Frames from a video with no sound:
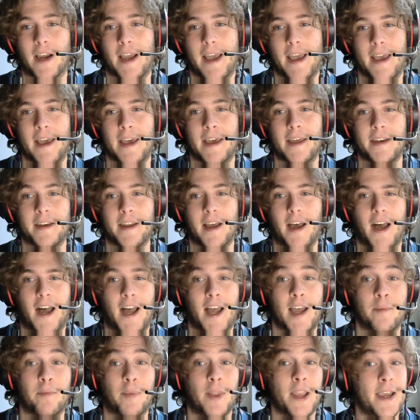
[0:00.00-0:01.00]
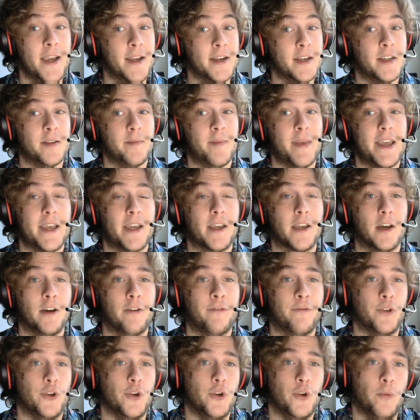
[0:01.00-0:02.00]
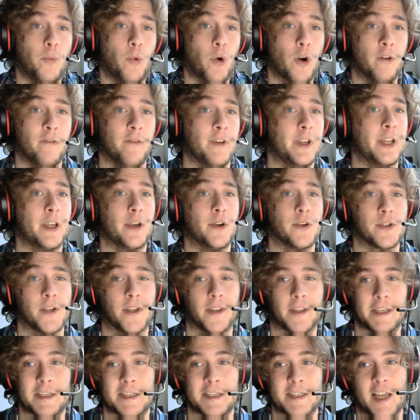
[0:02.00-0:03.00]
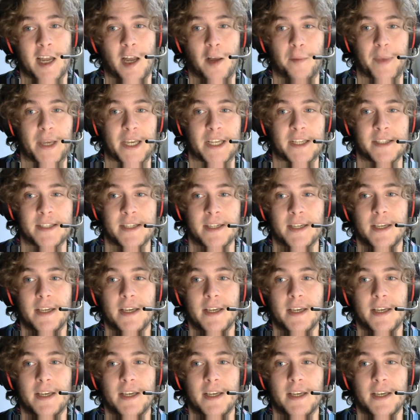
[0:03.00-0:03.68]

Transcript: and I plan to make a few more videos on these topics.